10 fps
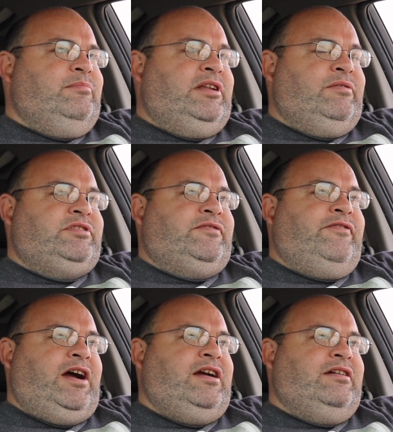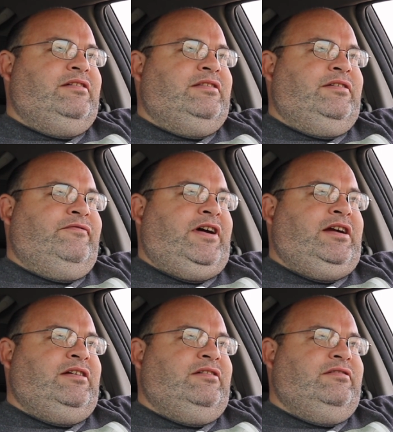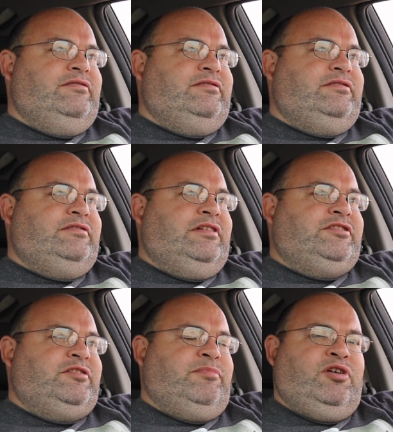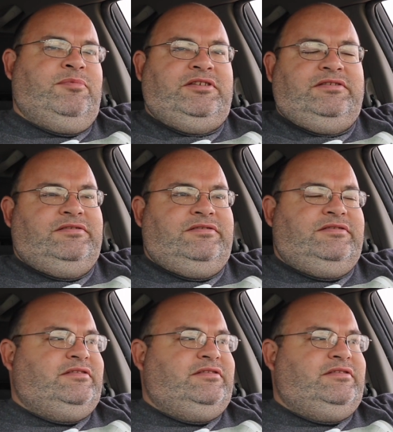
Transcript: But it was a fire, the fire, a suburban,